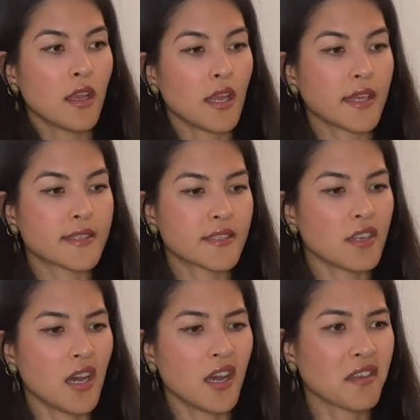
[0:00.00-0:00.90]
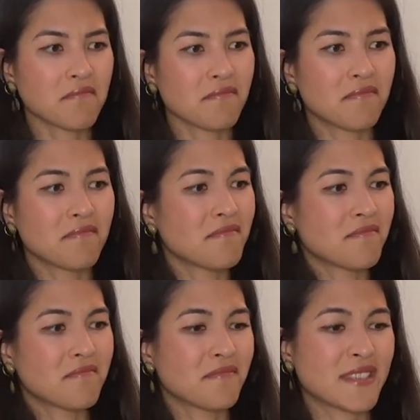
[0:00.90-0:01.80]
It's not
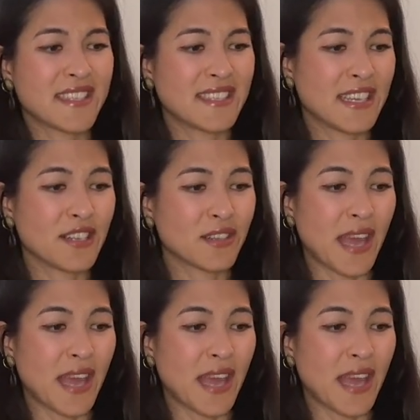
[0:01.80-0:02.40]
silk.